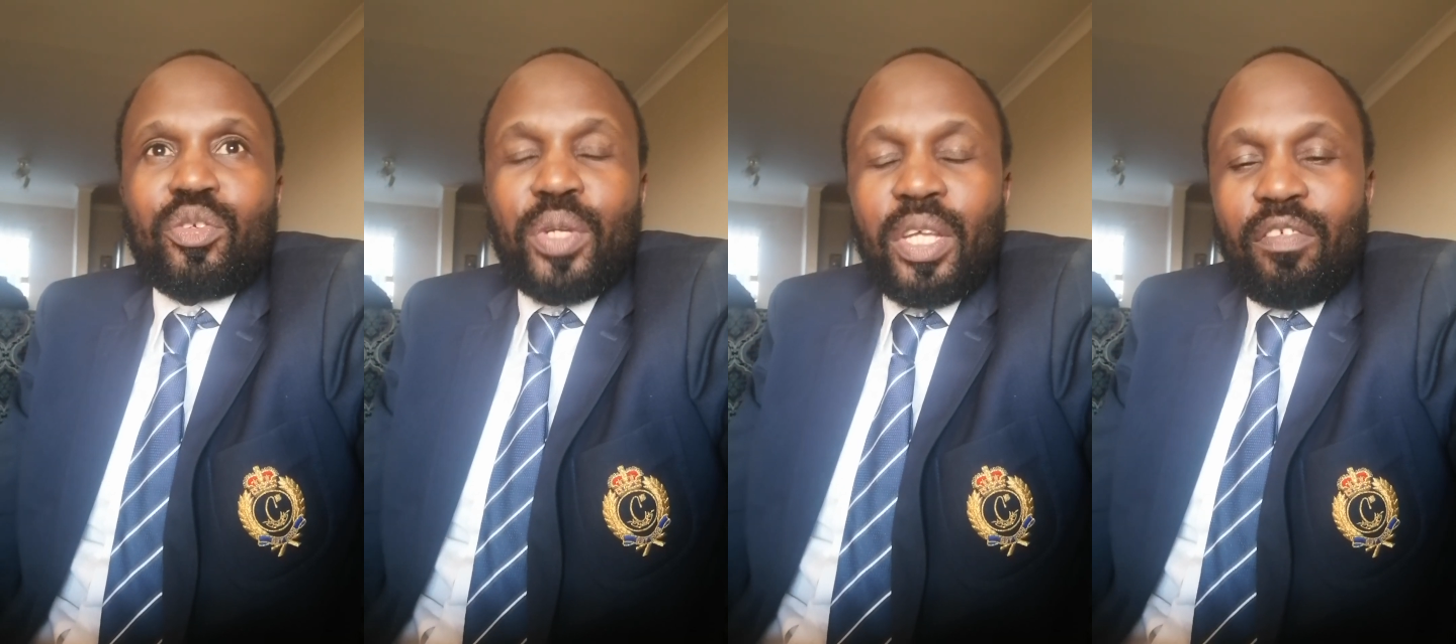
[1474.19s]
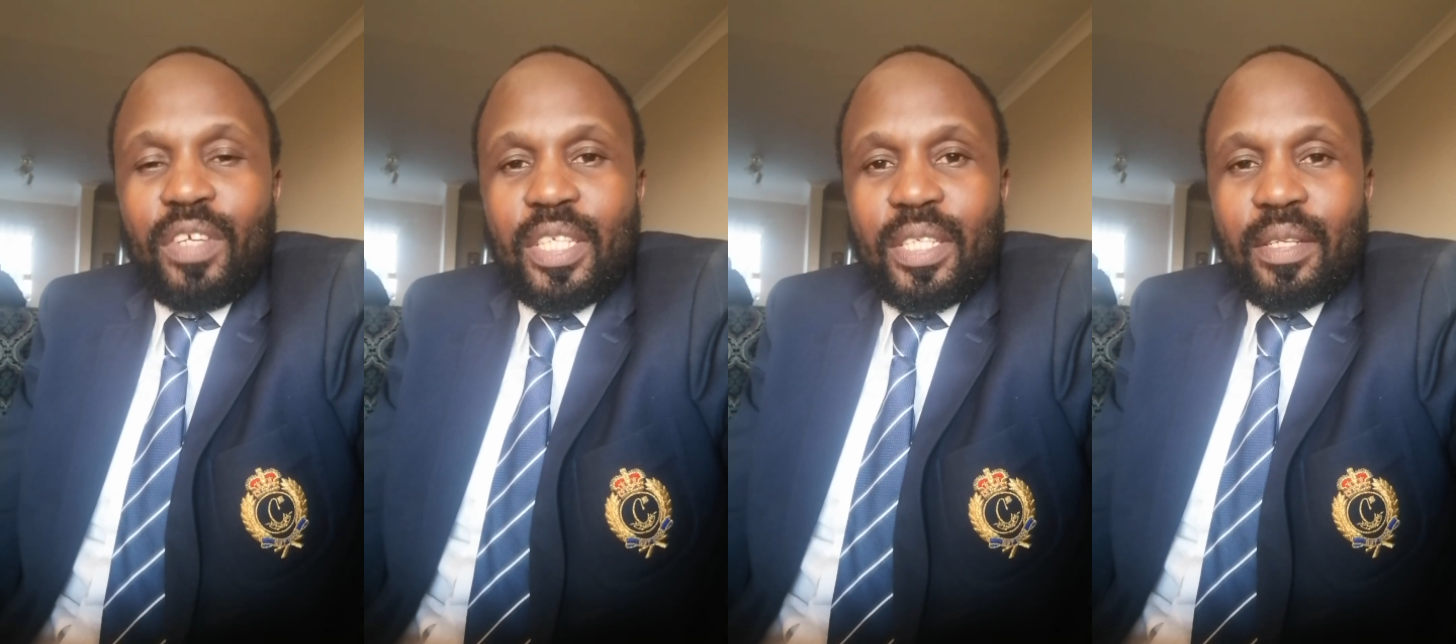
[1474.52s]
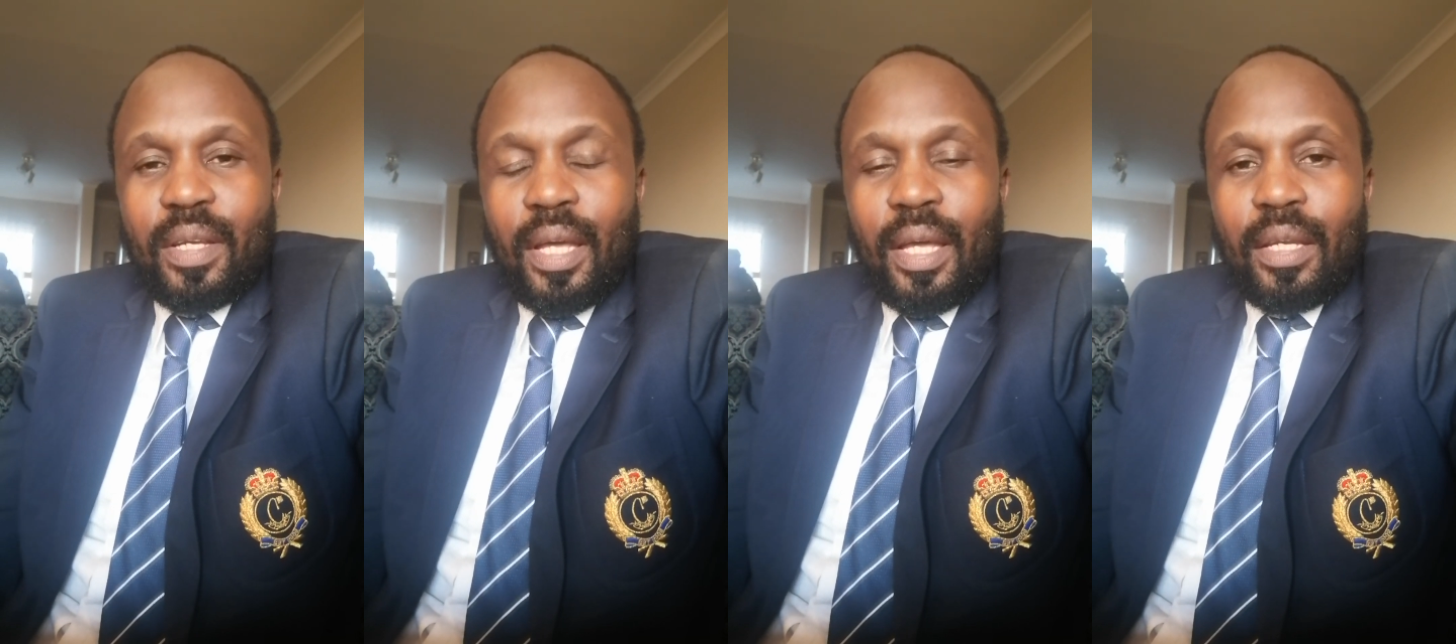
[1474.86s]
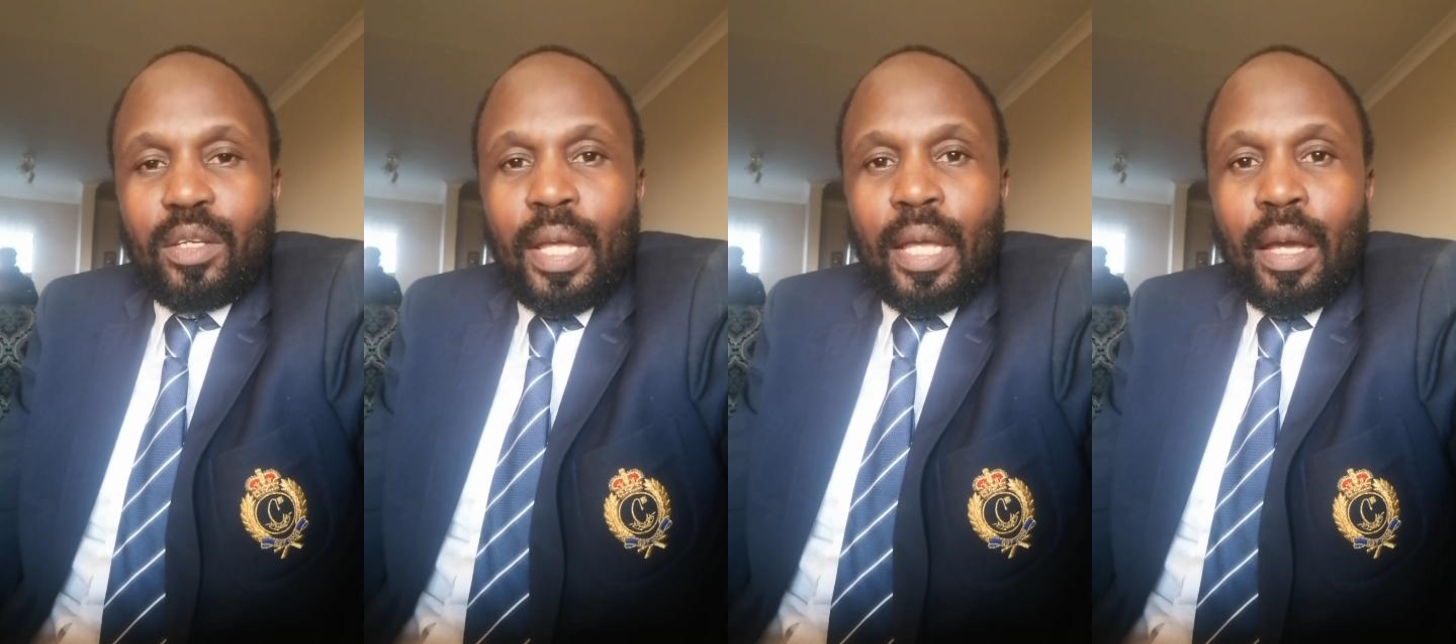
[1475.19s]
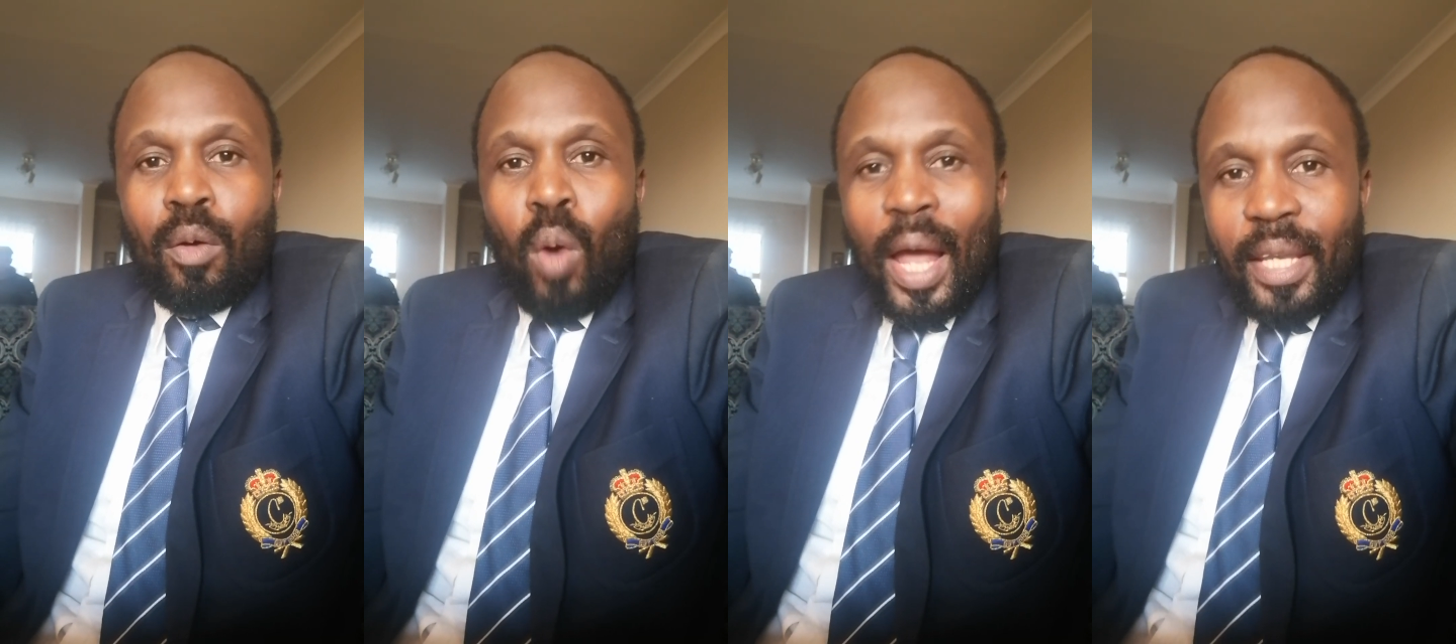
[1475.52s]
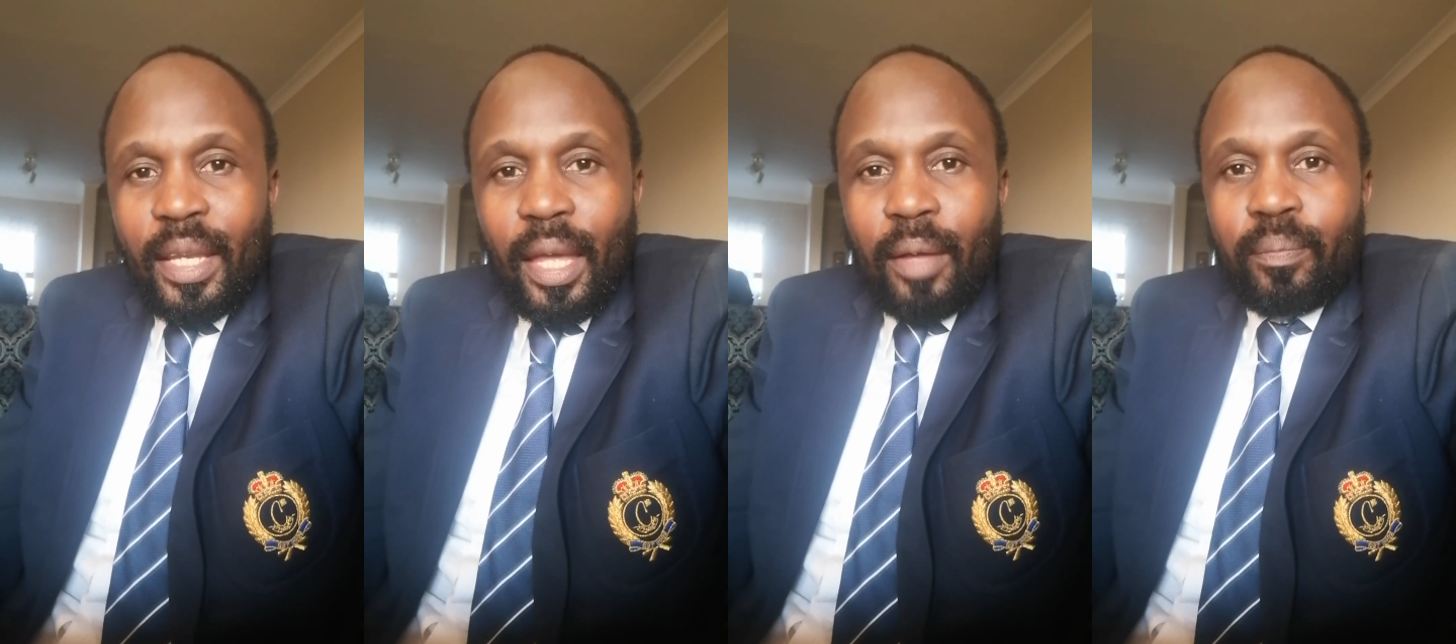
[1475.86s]
to give it a
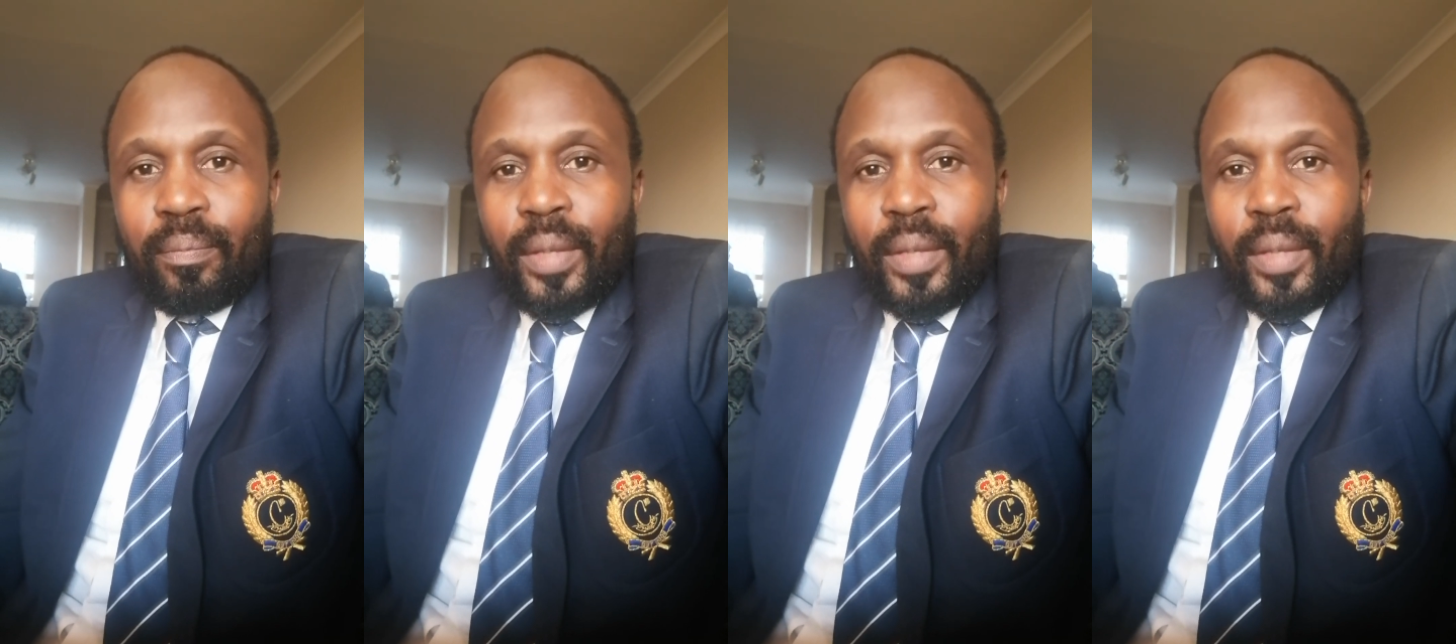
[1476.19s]
1 year